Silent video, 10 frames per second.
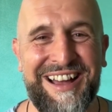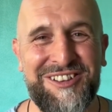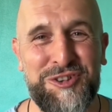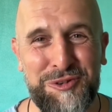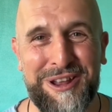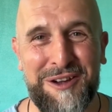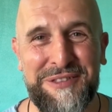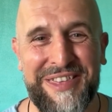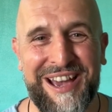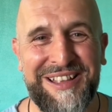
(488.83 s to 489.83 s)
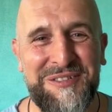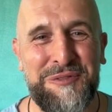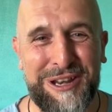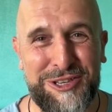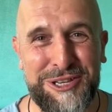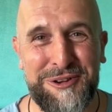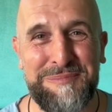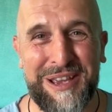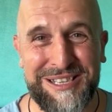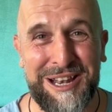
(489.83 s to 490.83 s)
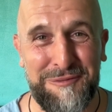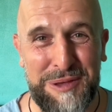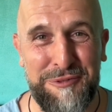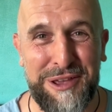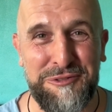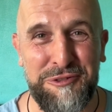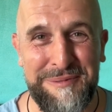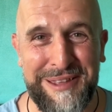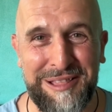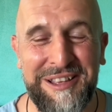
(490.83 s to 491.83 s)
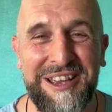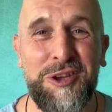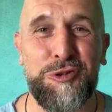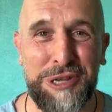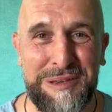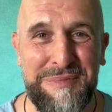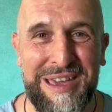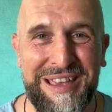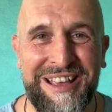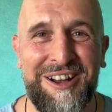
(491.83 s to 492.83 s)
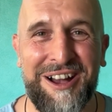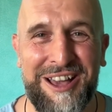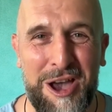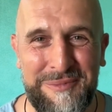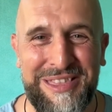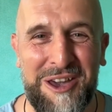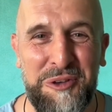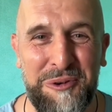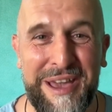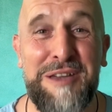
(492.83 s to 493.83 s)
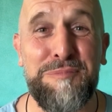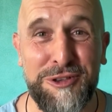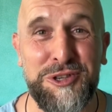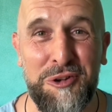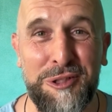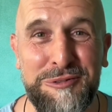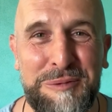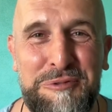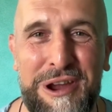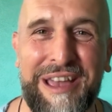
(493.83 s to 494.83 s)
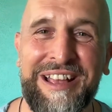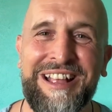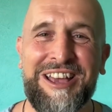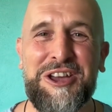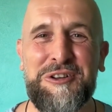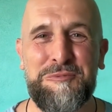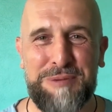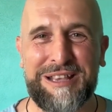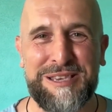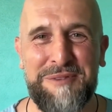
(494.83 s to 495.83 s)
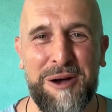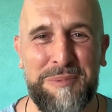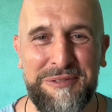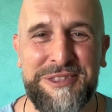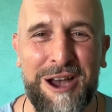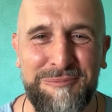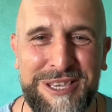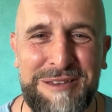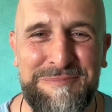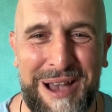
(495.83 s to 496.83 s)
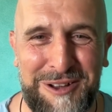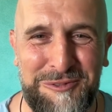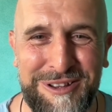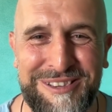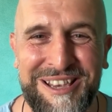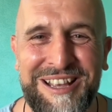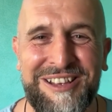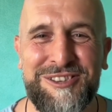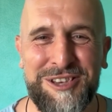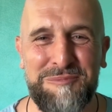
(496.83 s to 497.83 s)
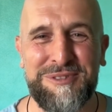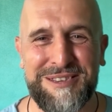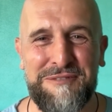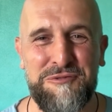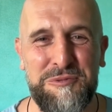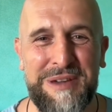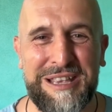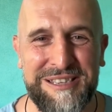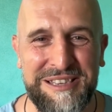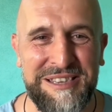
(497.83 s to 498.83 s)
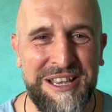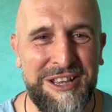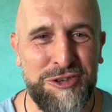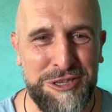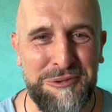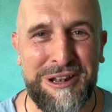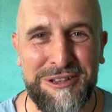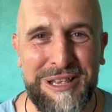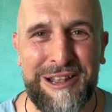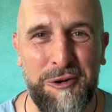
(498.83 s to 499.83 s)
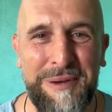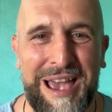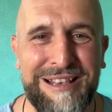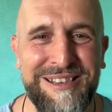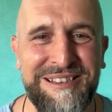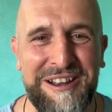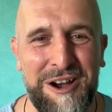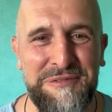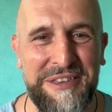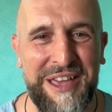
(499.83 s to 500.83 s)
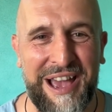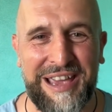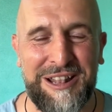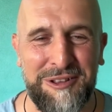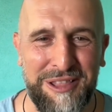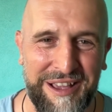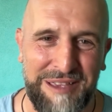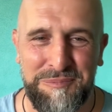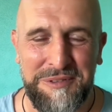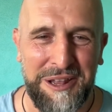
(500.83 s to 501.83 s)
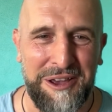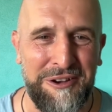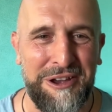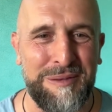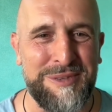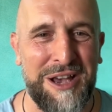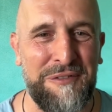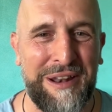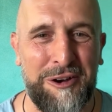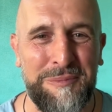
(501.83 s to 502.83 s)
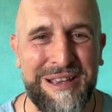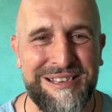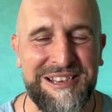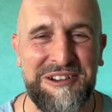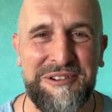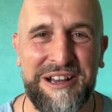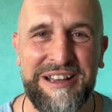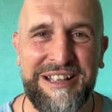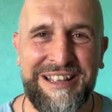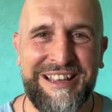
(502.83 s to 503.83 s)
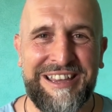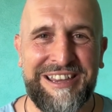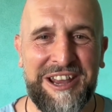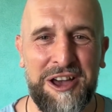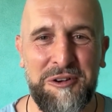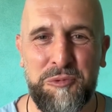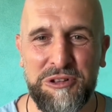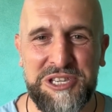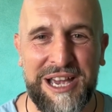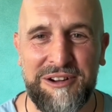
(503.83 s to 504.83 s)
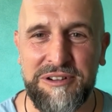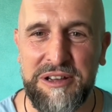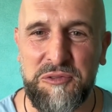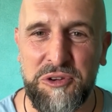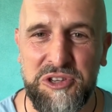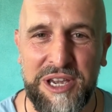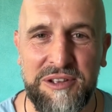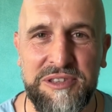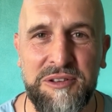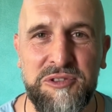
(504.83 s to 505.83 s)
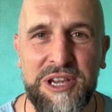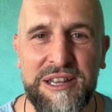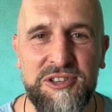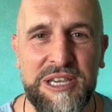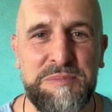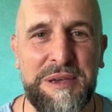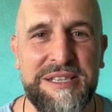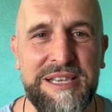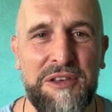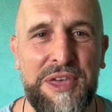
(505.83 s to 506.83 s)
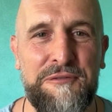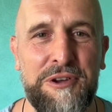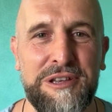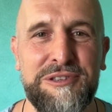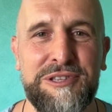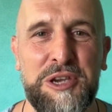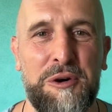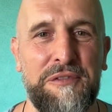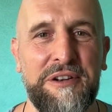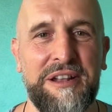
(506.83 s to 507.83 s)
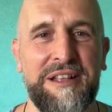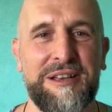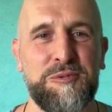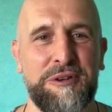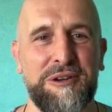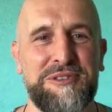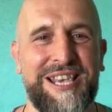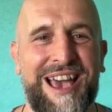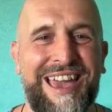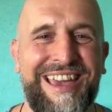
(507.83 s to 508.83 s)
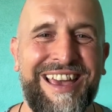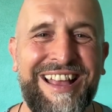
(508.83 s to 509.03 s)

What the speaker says: Shortly after that, Freddie Stewart makes a lovely break through the middle. Who should he meet coming the other way but Jean-Luc Dupree, who picked him up and dumped him backwards some several metres. Stewart looked a little bit hesitant after that. He looked like he'd, you know, hurt himself a little bit. So, you know, watch out. Don't challenge these big South Africans too often. That's what I would say.